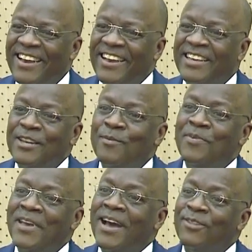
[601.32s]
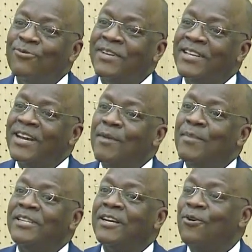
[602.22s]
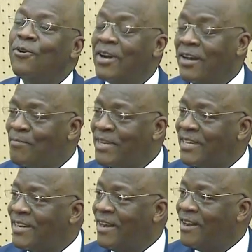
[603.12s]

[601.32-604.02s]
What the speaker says: Lakini pia hata ukiteka mateka,